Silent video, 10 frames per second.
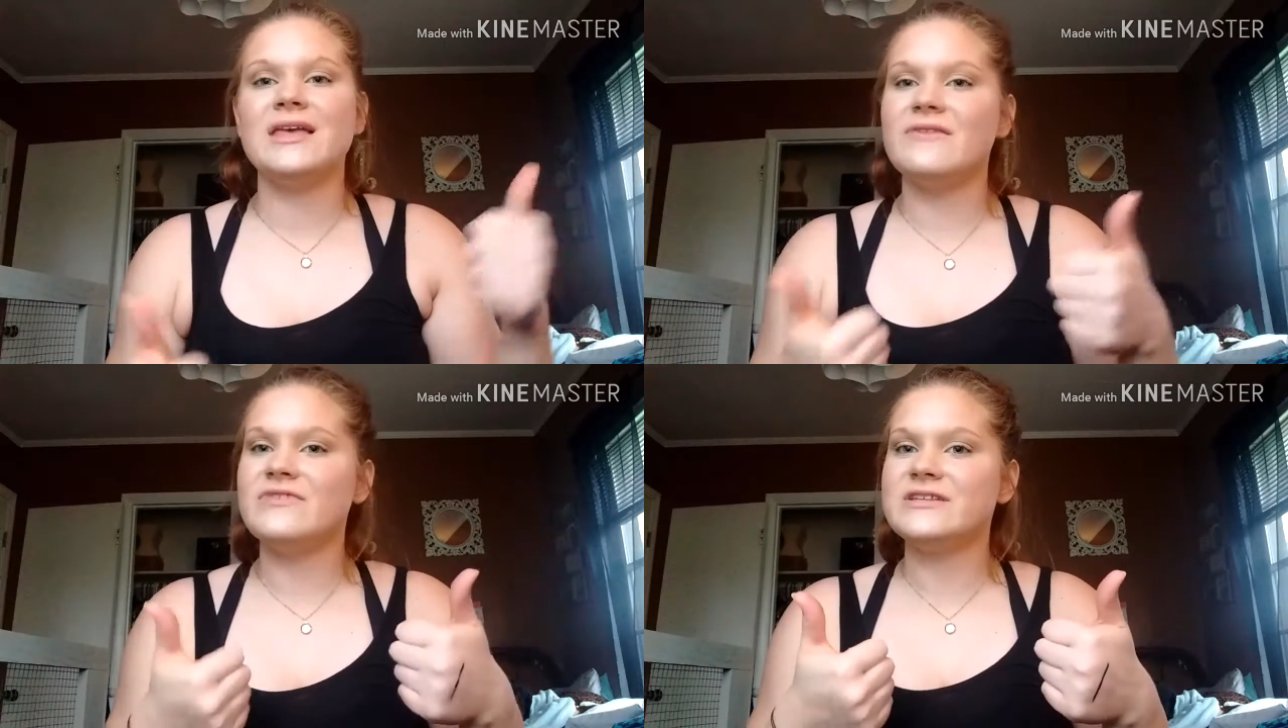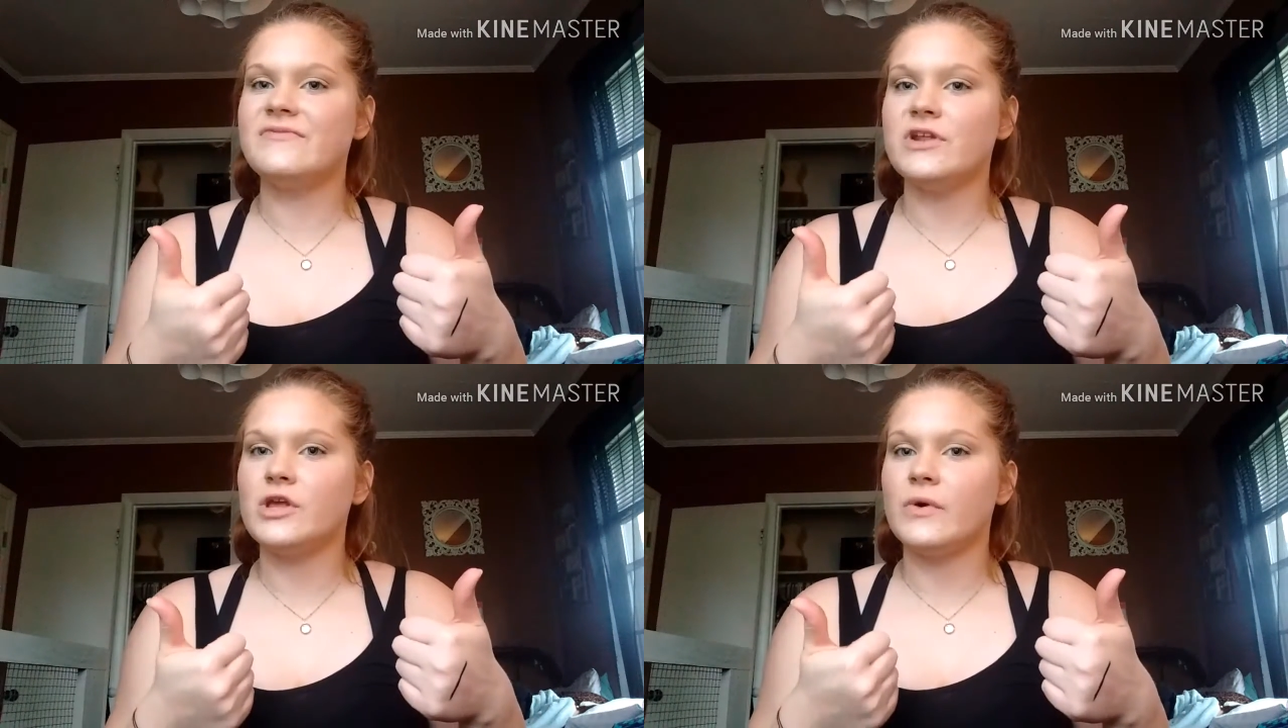Give this
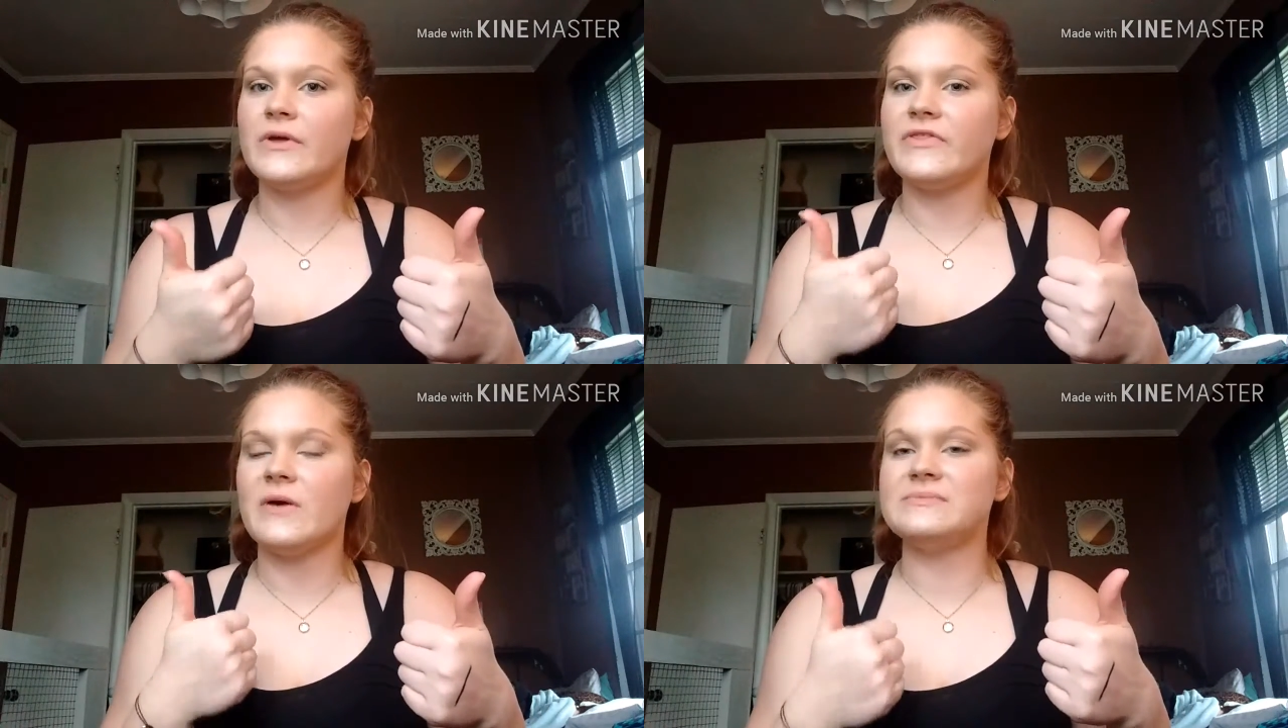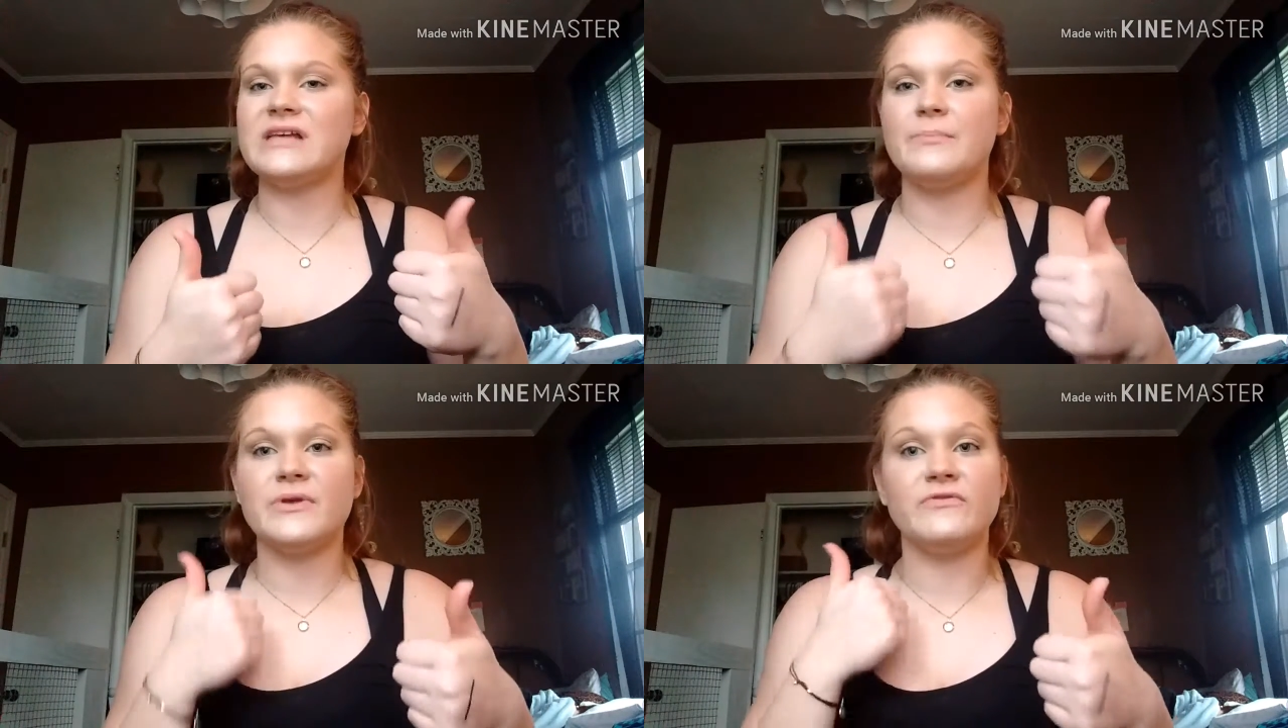video a thumbs
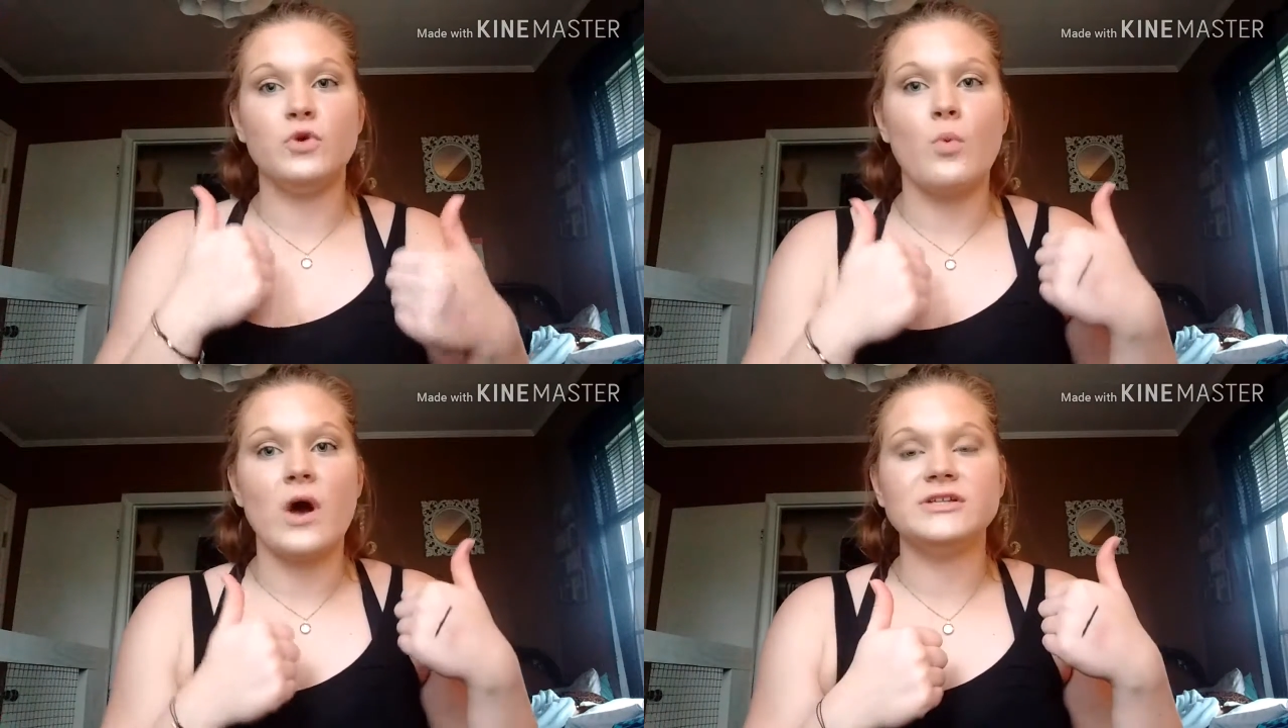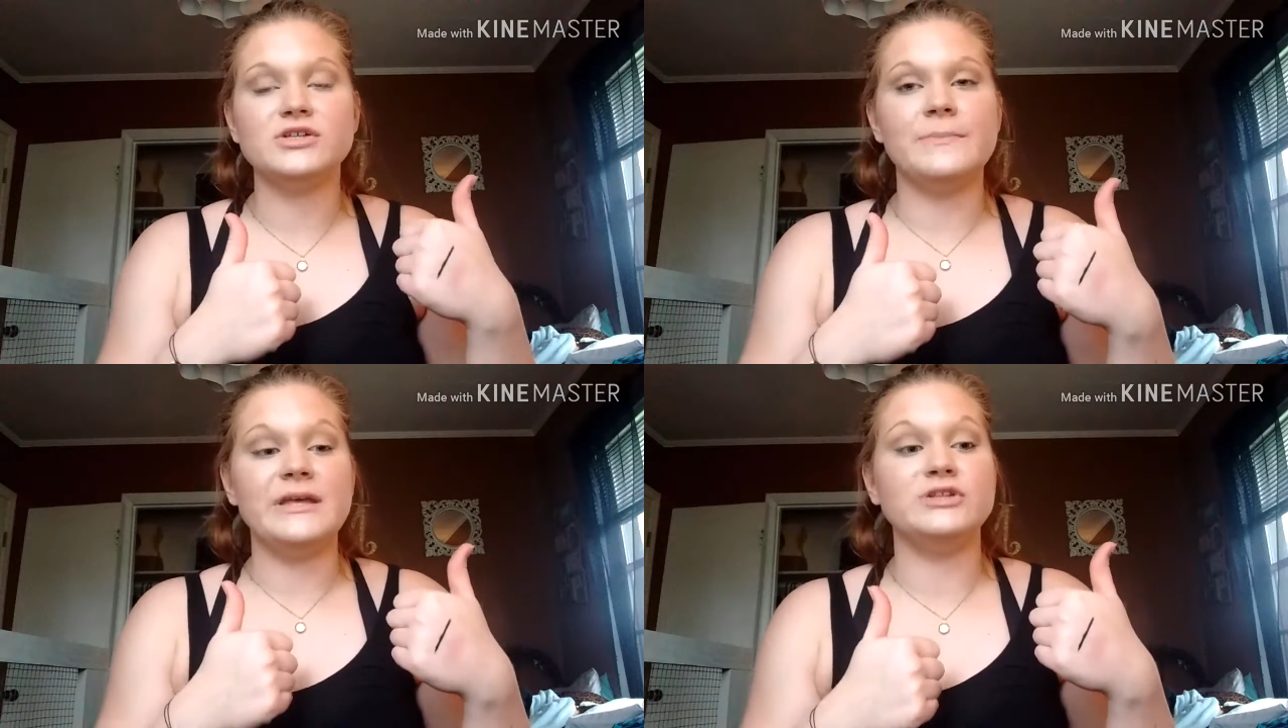up if you want
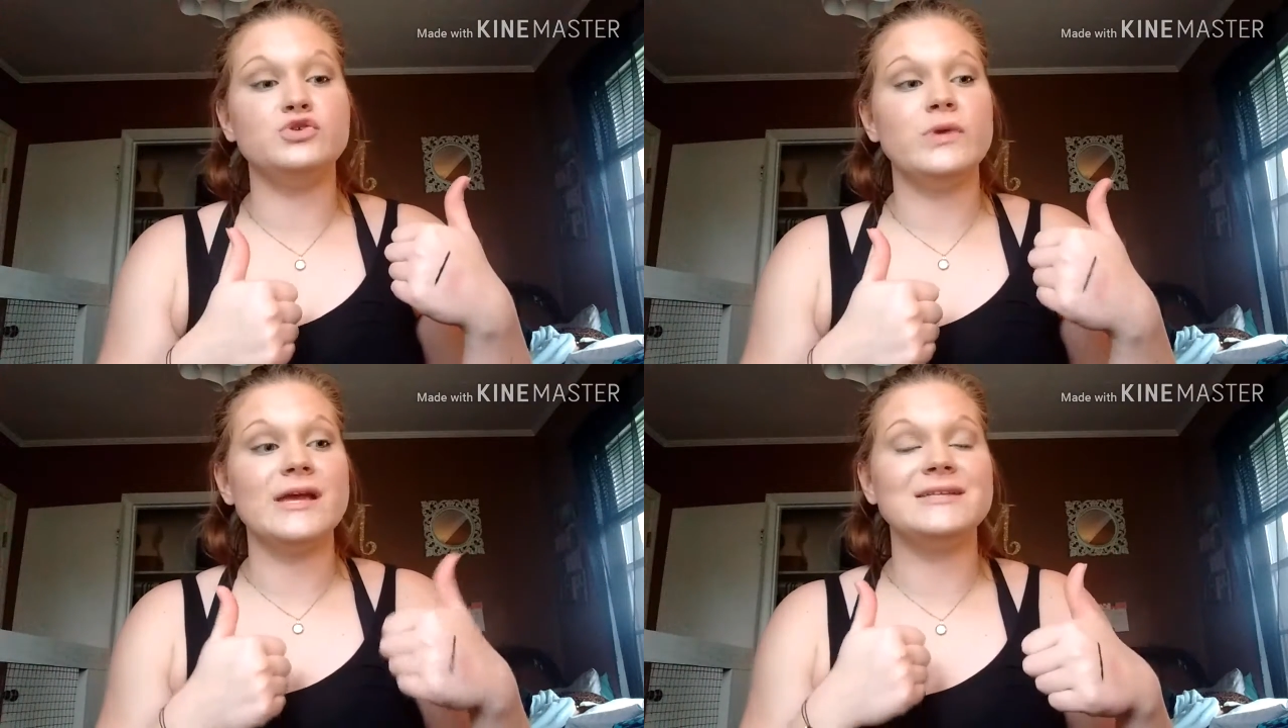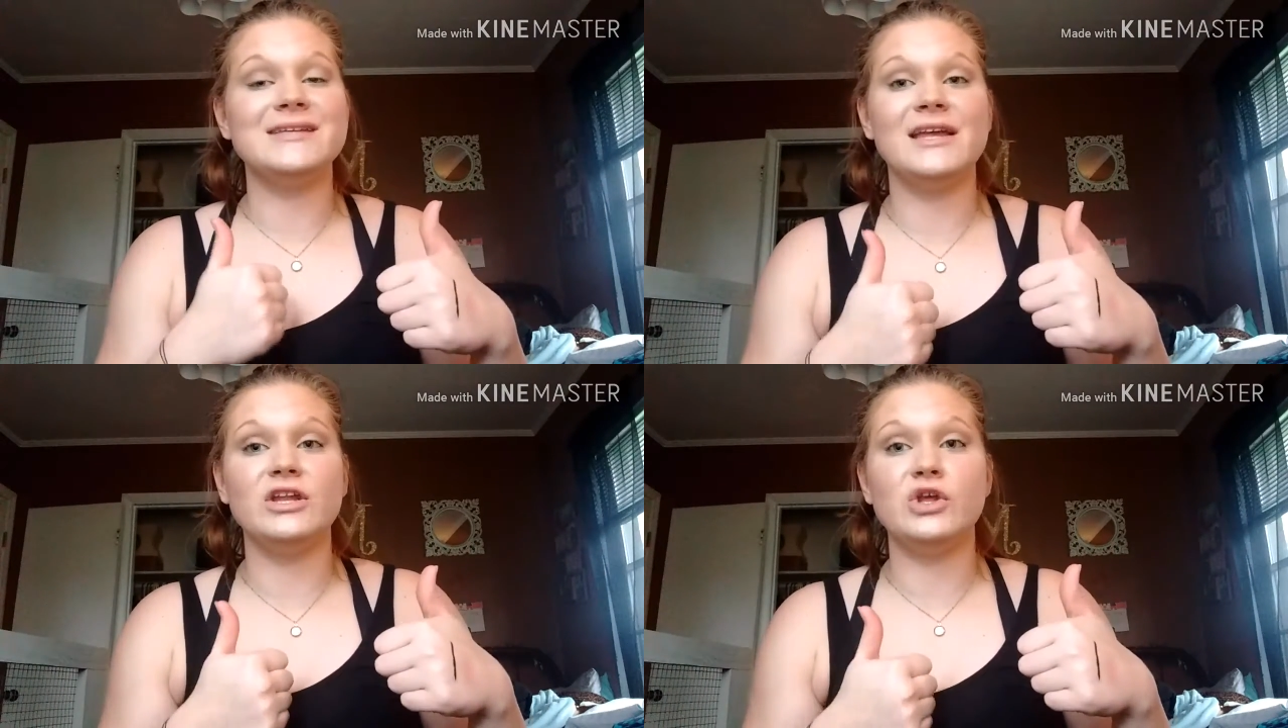me to
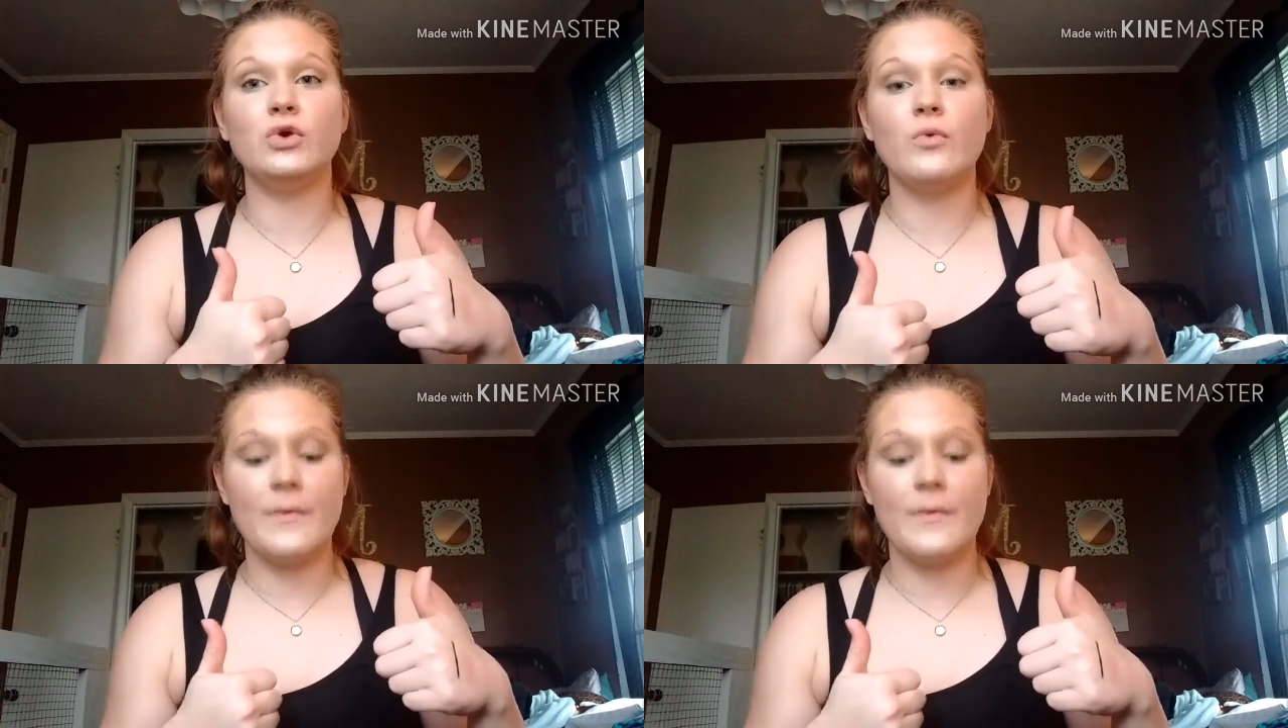continue